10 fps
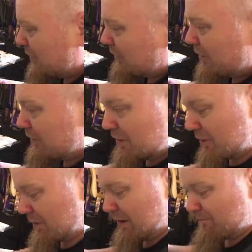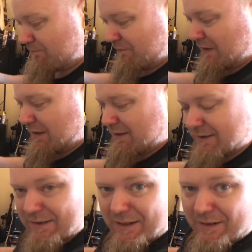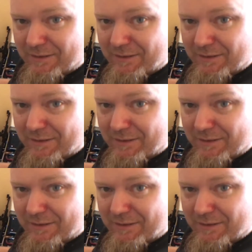all you're doing is